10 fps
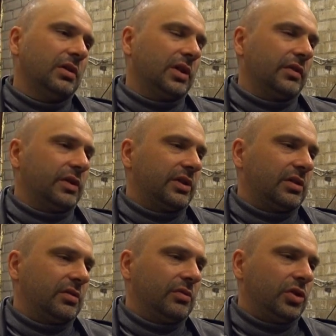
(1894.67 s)
Whatever is
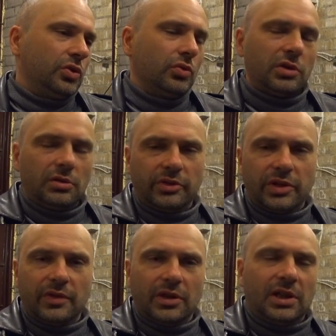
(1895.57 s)
it, Duke
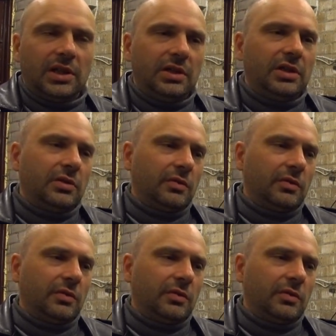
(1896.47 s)
790